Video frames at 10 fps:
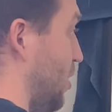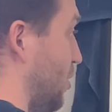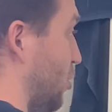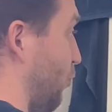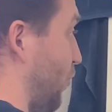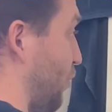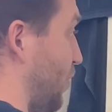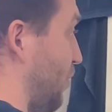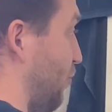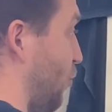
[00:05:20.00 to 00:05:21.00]
So
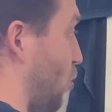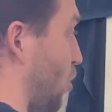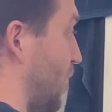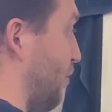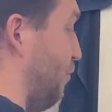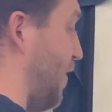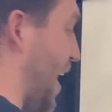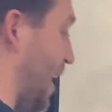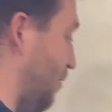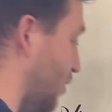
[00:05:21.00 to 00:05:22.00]
54 and
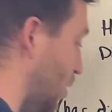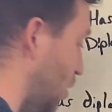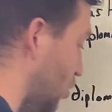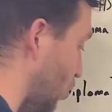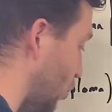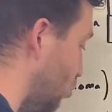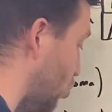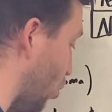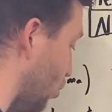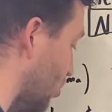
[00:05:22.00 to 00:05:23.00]
5. So our new
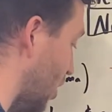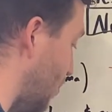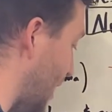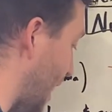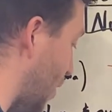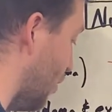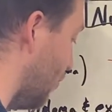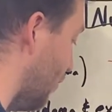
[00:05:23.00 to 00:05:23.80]
total is going to be out of